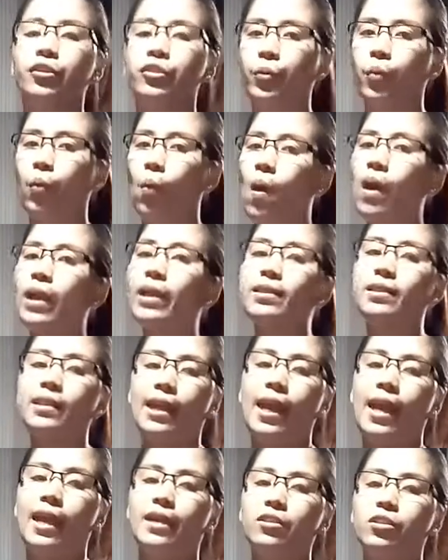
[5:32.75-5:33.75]
toward
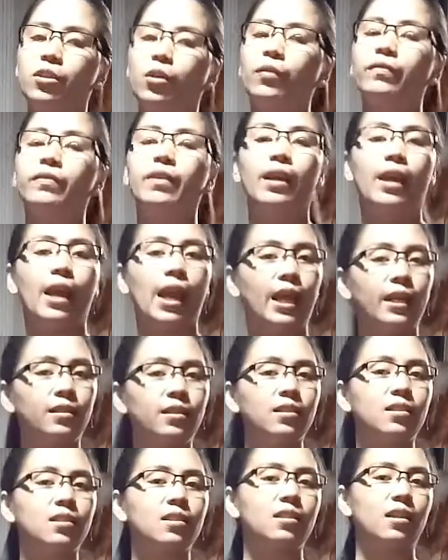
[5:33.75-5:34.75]
the end of the
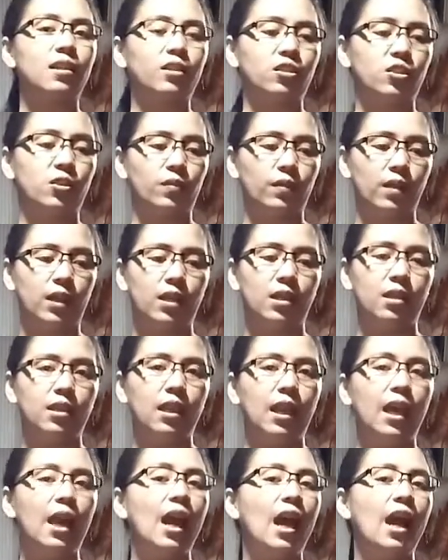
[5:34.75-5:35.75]
18th century
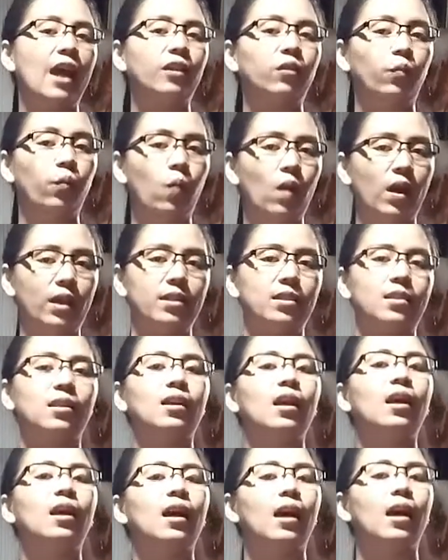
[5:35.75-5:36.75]
and
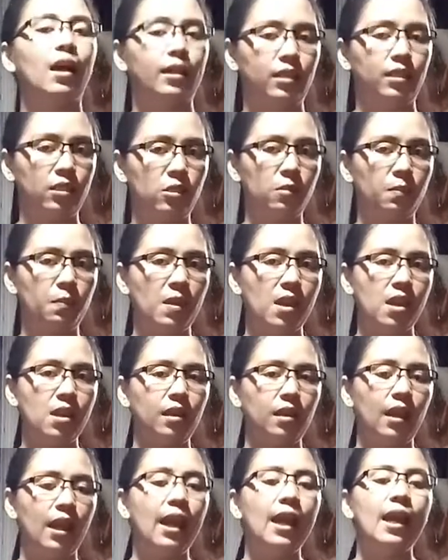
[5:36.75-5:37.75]
was at
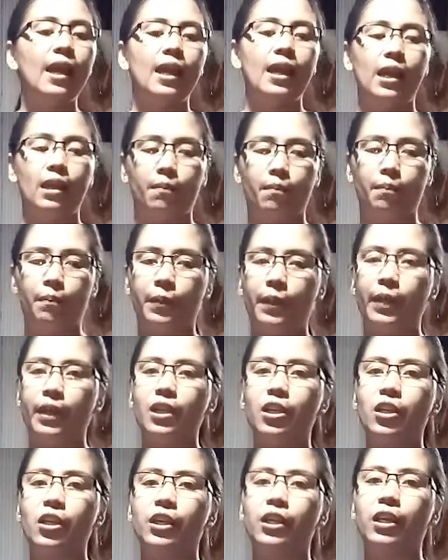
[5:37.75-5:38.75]
peak in
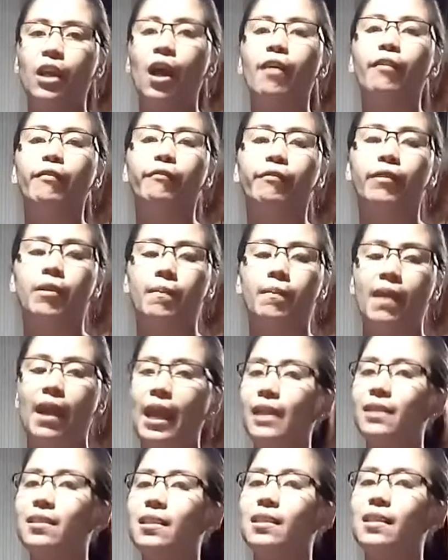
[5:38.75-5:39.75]
period from
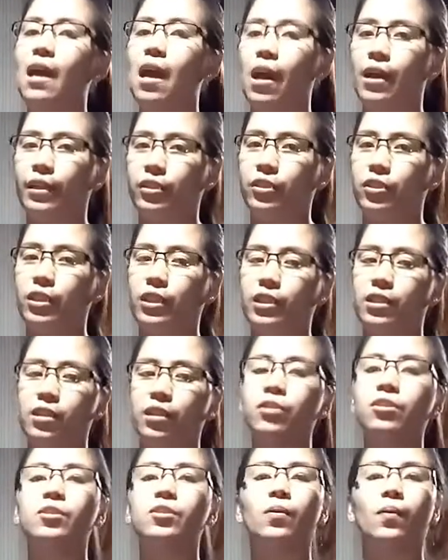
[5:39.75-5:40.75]
1800
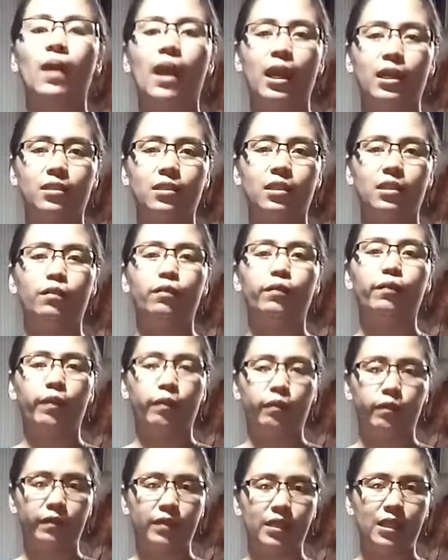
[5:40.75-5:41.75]
to
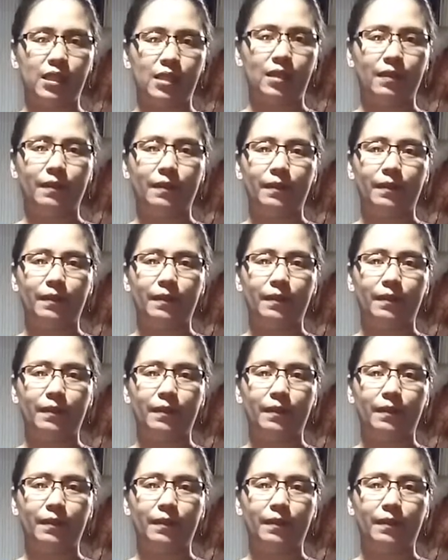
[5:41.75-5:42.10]
1850.